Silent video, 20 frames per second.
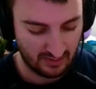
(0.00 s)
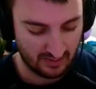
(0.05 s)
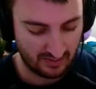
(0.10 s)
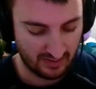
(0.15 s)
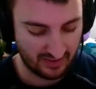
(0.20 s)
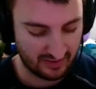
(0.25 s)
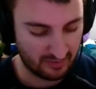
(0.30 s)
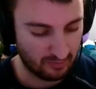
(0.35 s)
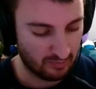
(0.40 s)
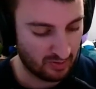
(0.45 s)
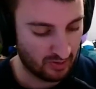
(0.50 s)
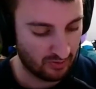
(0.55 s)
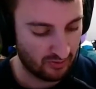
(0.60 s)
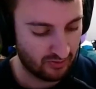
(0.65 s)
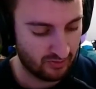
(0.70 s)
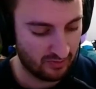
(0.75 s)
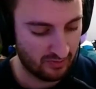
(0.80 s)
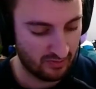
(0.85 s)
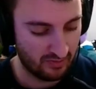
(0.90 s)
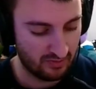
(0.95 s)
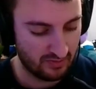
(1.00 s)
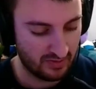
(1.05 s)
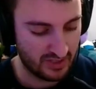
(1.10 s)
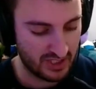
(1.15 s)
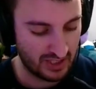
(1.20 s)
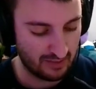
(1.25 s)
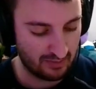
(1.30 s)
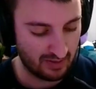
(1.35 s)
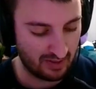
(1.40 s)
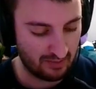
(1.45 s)
These are both
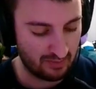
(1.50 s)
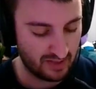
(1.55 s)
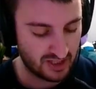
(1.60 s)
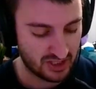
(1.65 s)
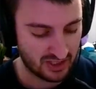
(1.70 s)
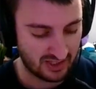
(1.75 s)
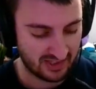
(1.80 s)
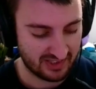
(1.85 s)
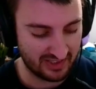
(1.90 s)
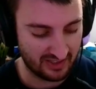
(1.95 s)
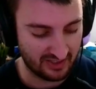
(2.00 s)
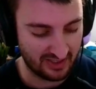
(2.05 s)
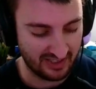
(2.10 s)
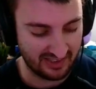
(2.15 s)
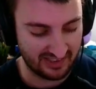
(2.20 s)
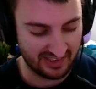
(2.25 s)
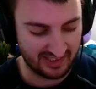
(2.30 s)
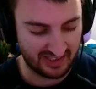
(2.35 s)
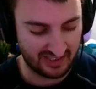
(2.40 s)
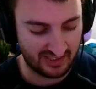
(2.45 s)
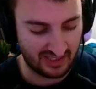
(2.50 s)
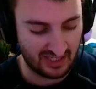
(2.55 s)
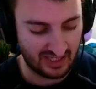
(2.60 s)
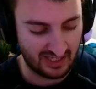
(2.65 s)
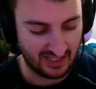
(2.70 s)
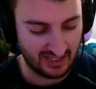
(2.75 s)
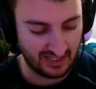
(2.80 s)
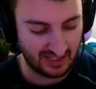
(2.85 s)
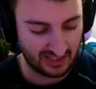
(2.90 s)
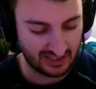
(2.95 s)
good. I might try to sell these as a
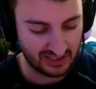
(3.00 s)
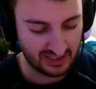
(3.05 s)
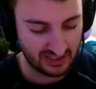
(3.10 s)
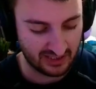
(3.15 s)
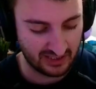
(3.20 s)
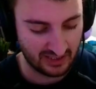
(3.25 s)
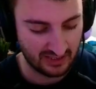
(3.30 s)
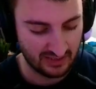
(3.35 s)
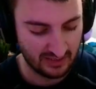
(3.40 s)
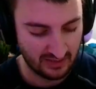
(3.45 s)
lot, actually.